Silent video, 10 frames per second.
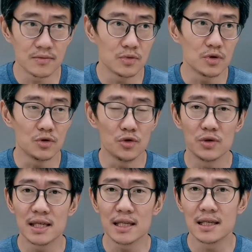You
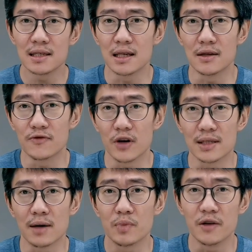see this in, for
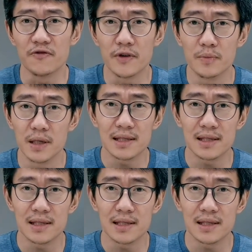example, in Fitbit's